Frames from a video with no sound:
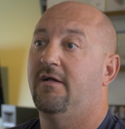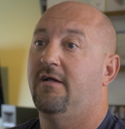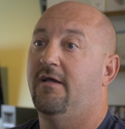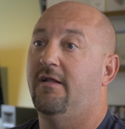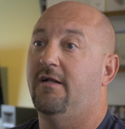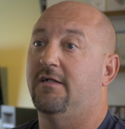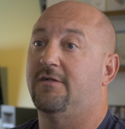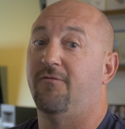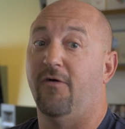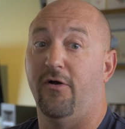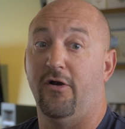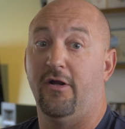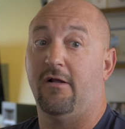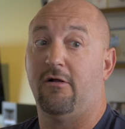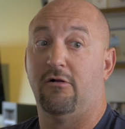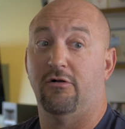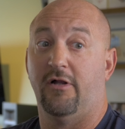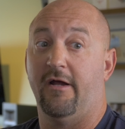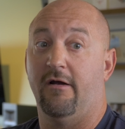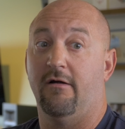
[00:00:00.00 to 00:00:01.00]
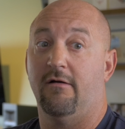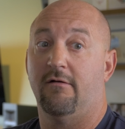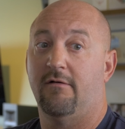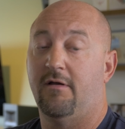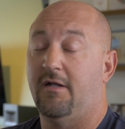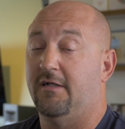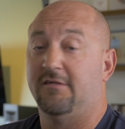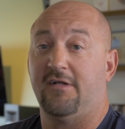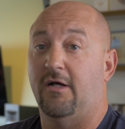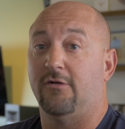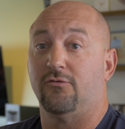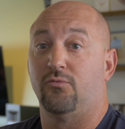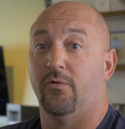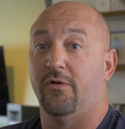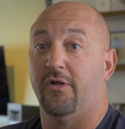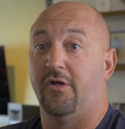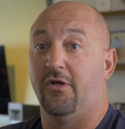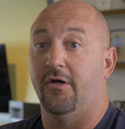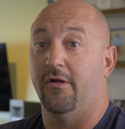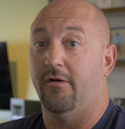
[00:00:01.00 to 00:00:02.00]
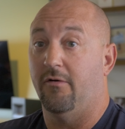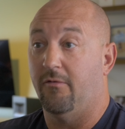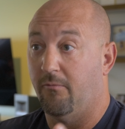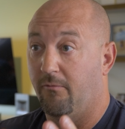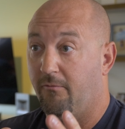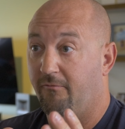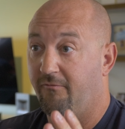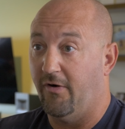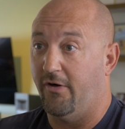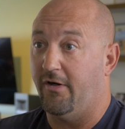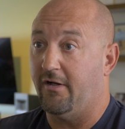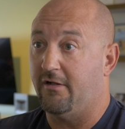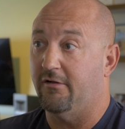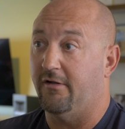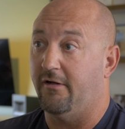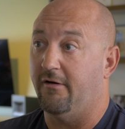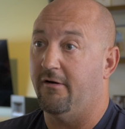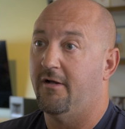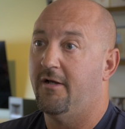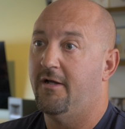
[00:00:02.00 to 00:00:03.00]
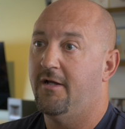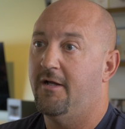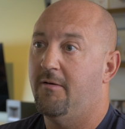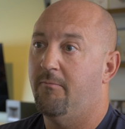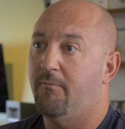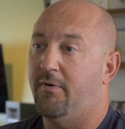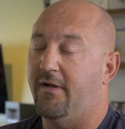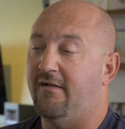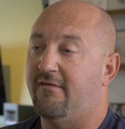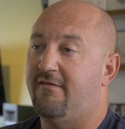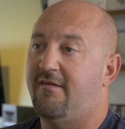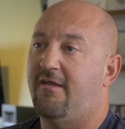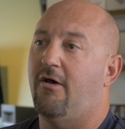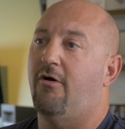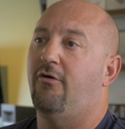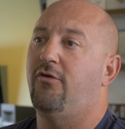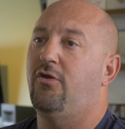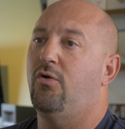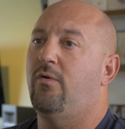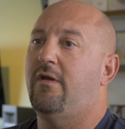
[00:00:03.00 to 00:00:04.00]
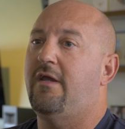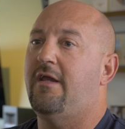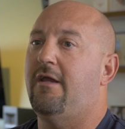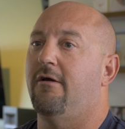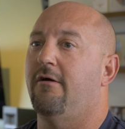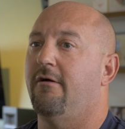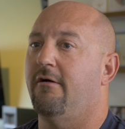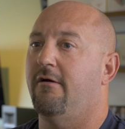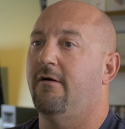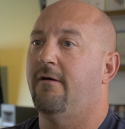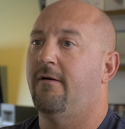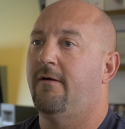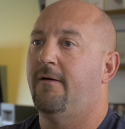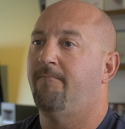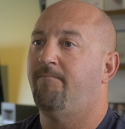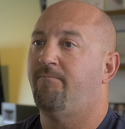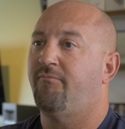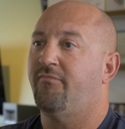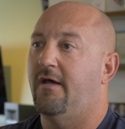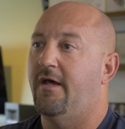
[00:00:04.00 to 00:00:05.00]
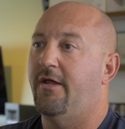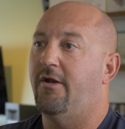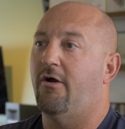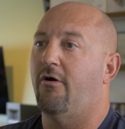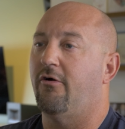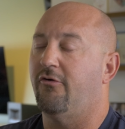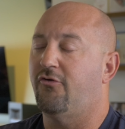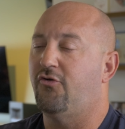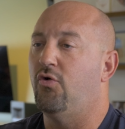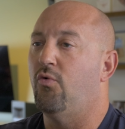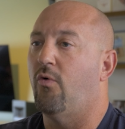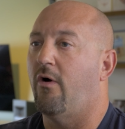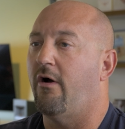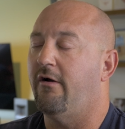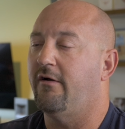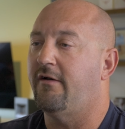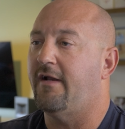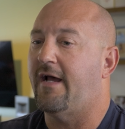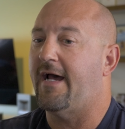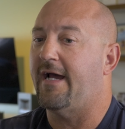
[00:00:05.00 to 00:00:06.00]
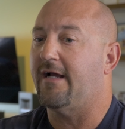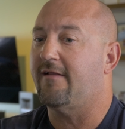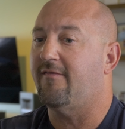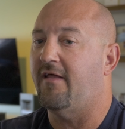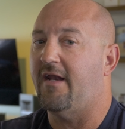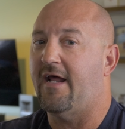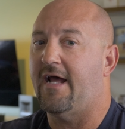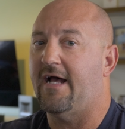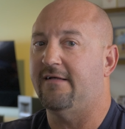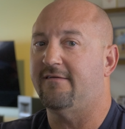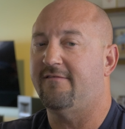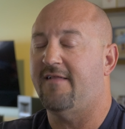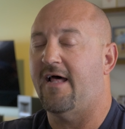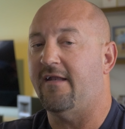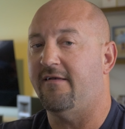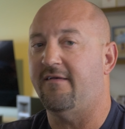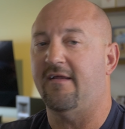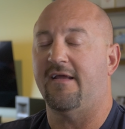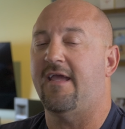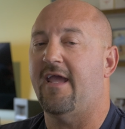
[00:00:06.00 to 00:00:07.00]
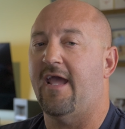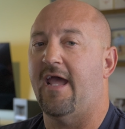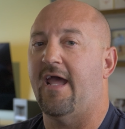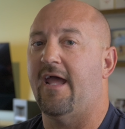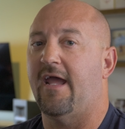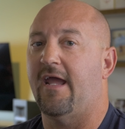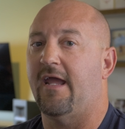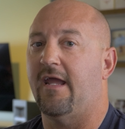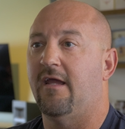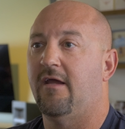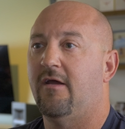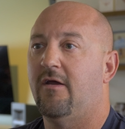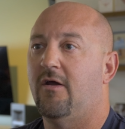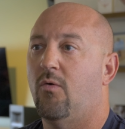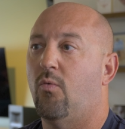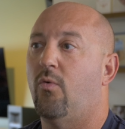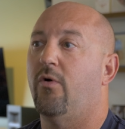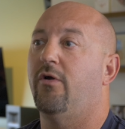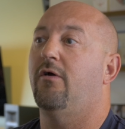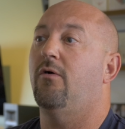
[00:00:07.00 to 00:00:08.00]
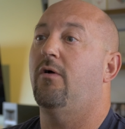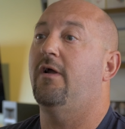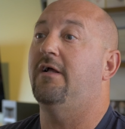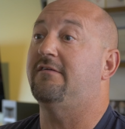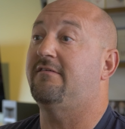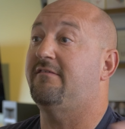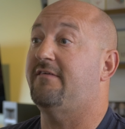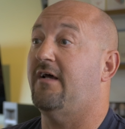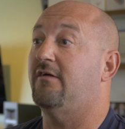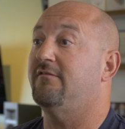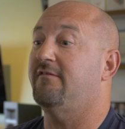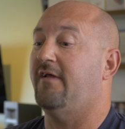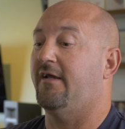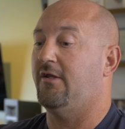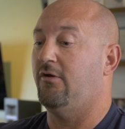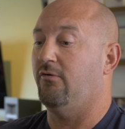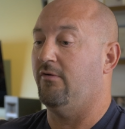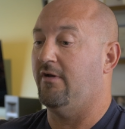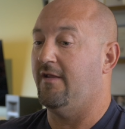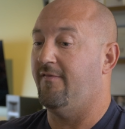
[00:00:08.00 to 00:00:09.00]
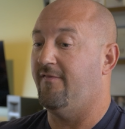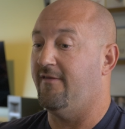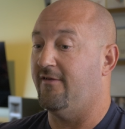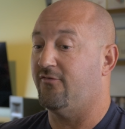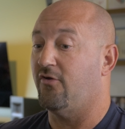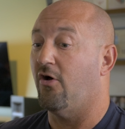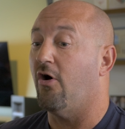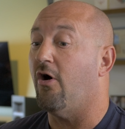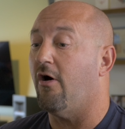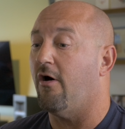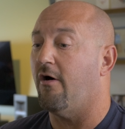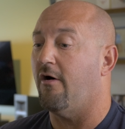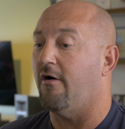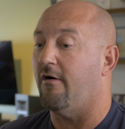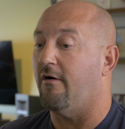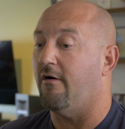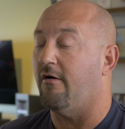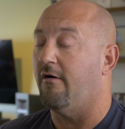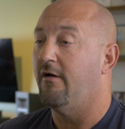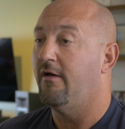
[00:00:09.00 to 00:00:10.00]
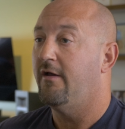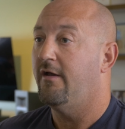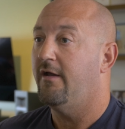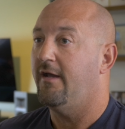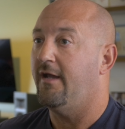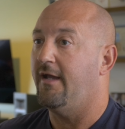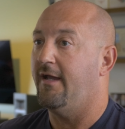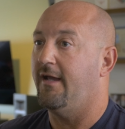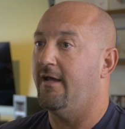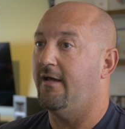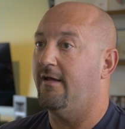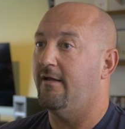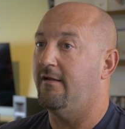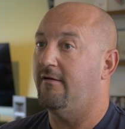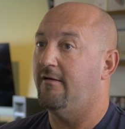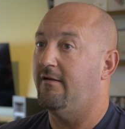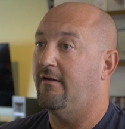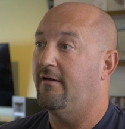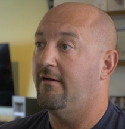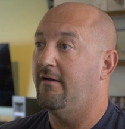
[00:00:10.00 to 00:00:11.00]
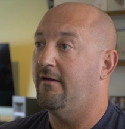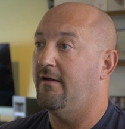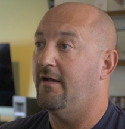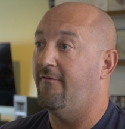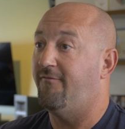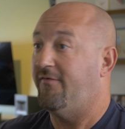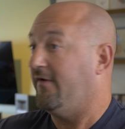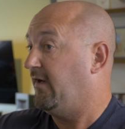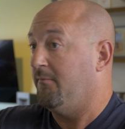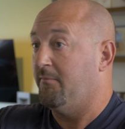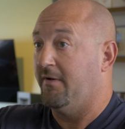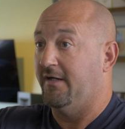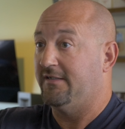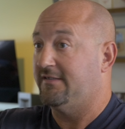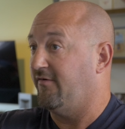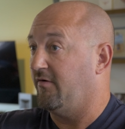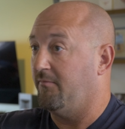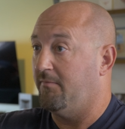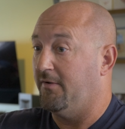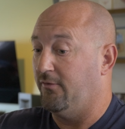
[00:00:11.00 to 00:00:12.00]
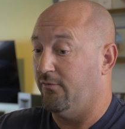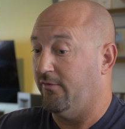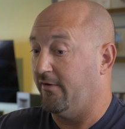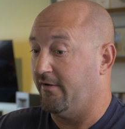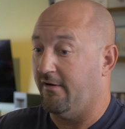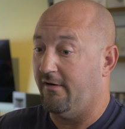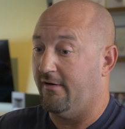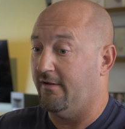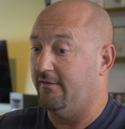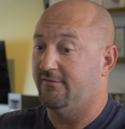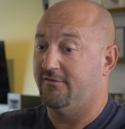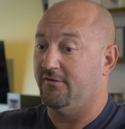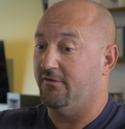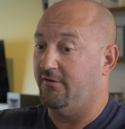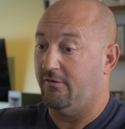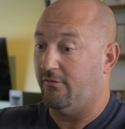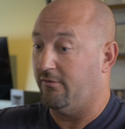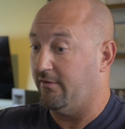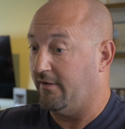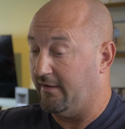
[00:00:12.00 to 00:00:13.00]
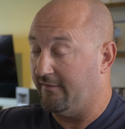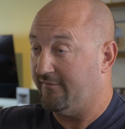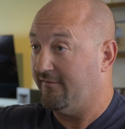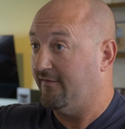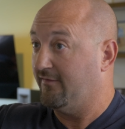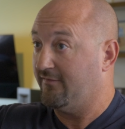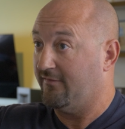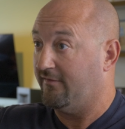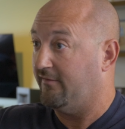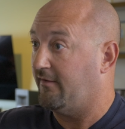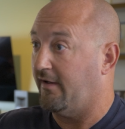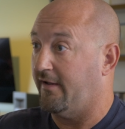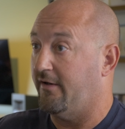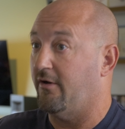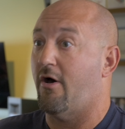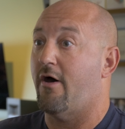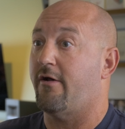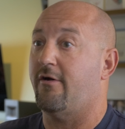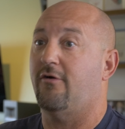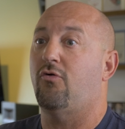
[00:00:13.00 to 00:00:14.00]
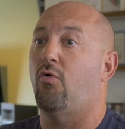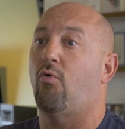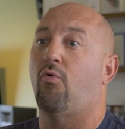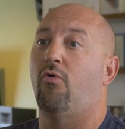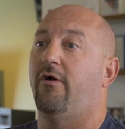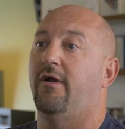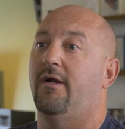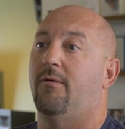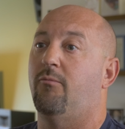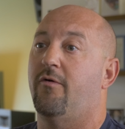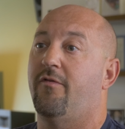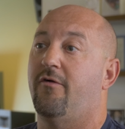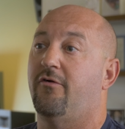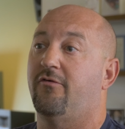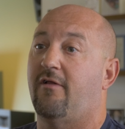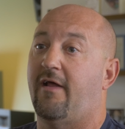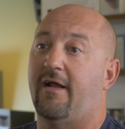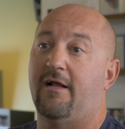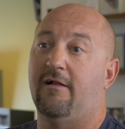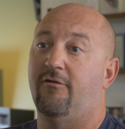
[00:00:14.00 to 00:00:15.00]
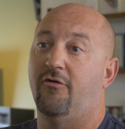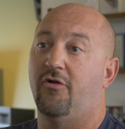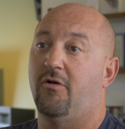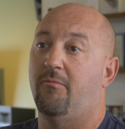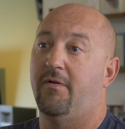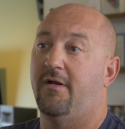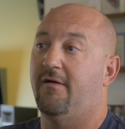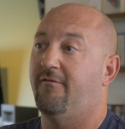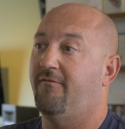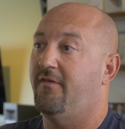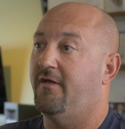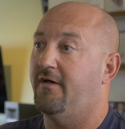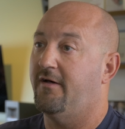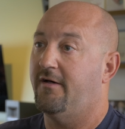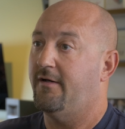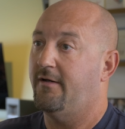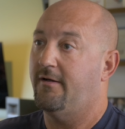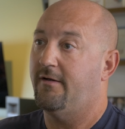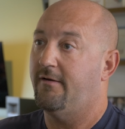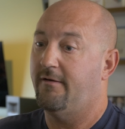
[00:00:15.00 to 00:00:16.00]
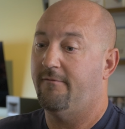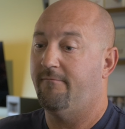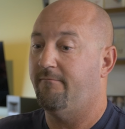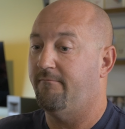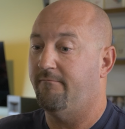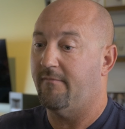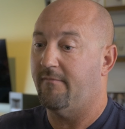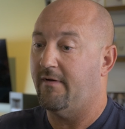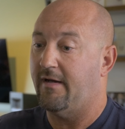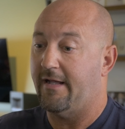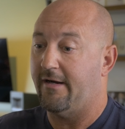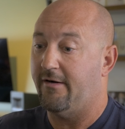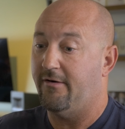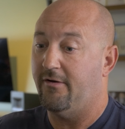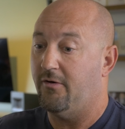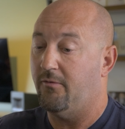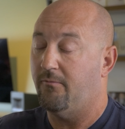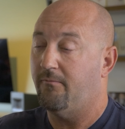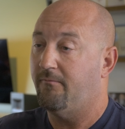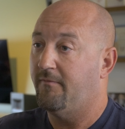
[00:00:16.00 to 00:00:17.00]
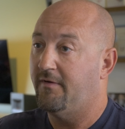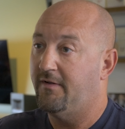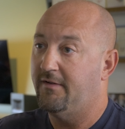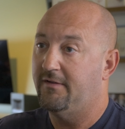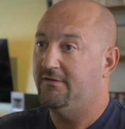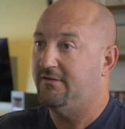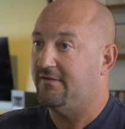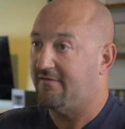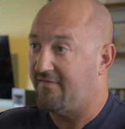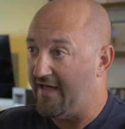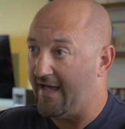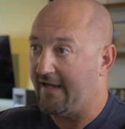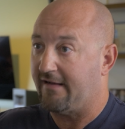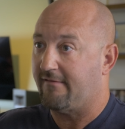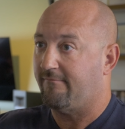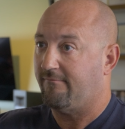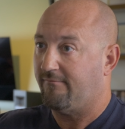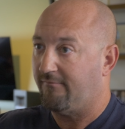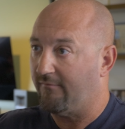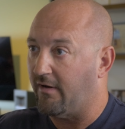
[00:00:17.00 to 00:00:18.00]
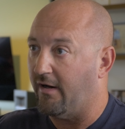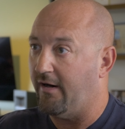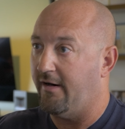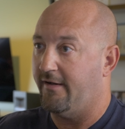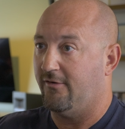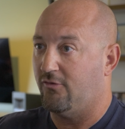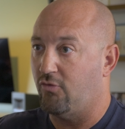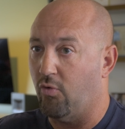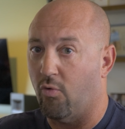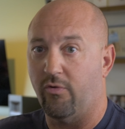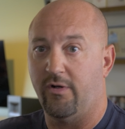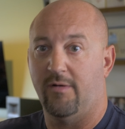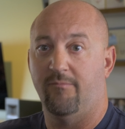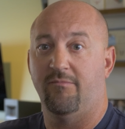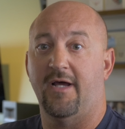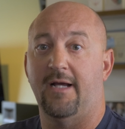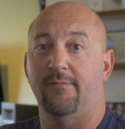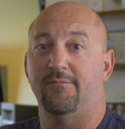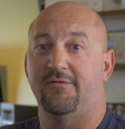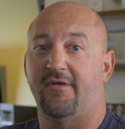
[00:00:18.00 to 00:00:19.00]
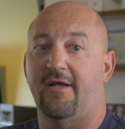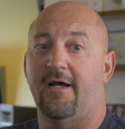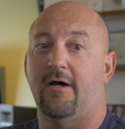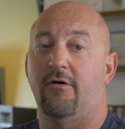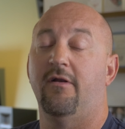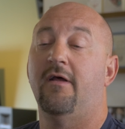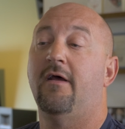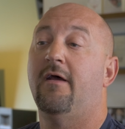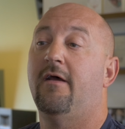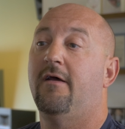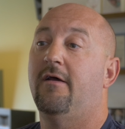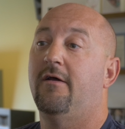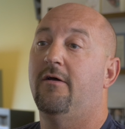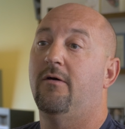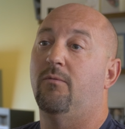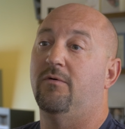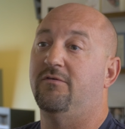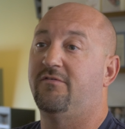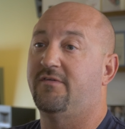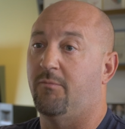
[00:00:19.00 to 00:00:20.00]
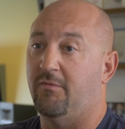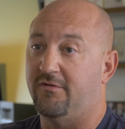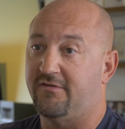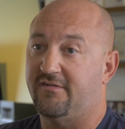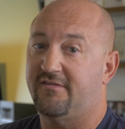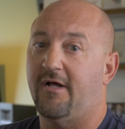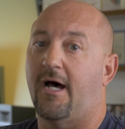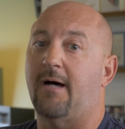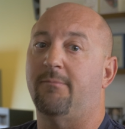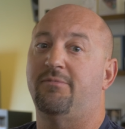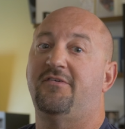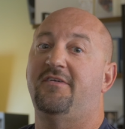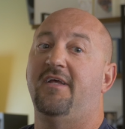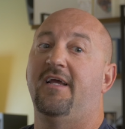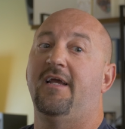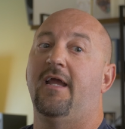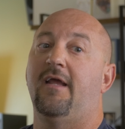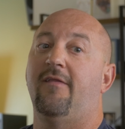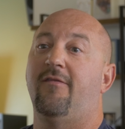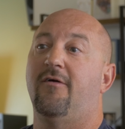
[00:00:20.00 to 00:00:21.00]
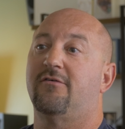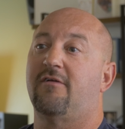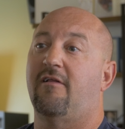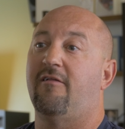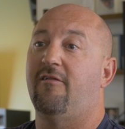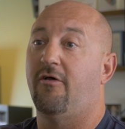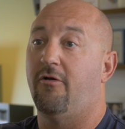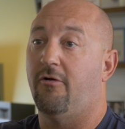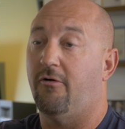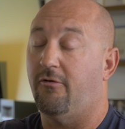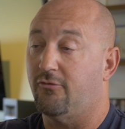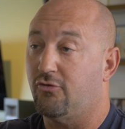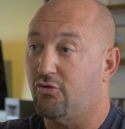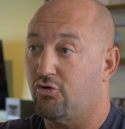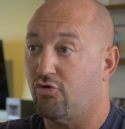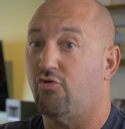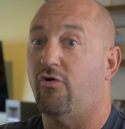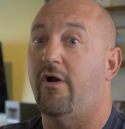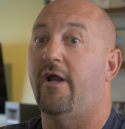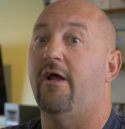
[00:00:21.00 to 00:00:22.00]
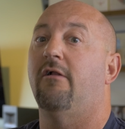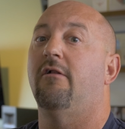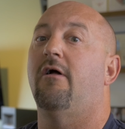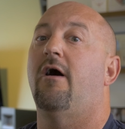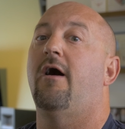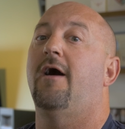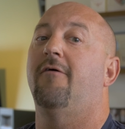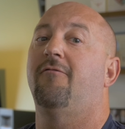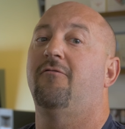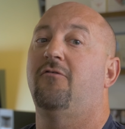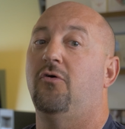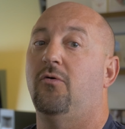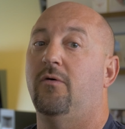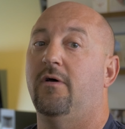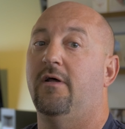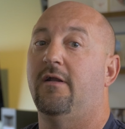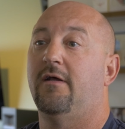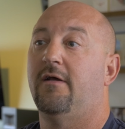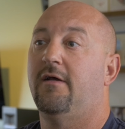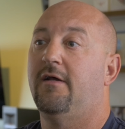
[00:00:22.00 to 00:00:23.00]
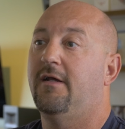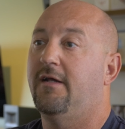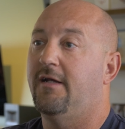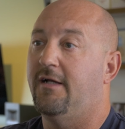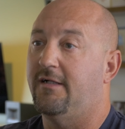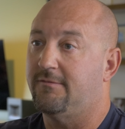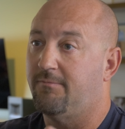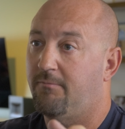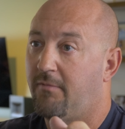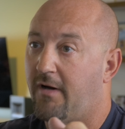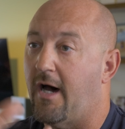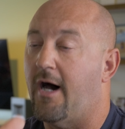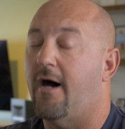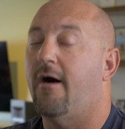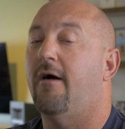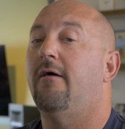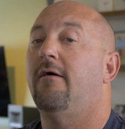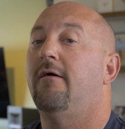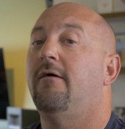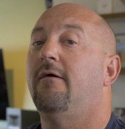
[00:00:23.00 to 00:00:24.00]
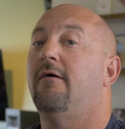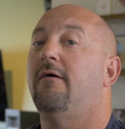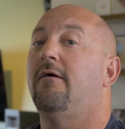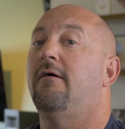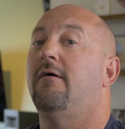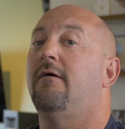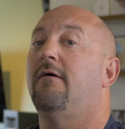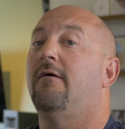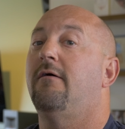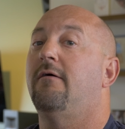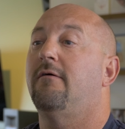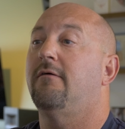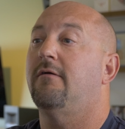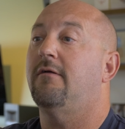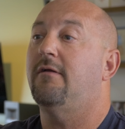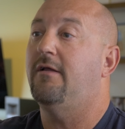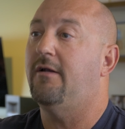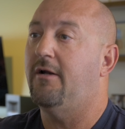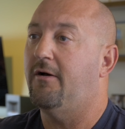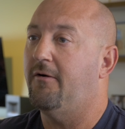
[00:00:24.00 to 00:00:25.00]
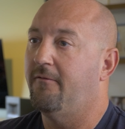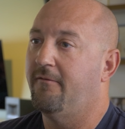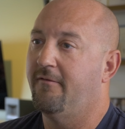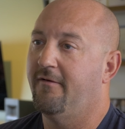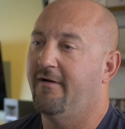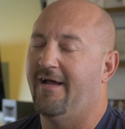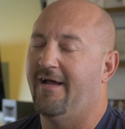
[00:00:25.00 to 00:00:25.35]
And it's very clear, and it sounds really good, very clear. But until you hear an R2R DAC that has that decay, where it sounds like you're in this hall, and if anybody's ever been to a concert or in an auditorium where there's like a little bit of the, I don't know, just that auditorium type sound, when someone stops singing, there's a little trail off to it. It's bong, you know,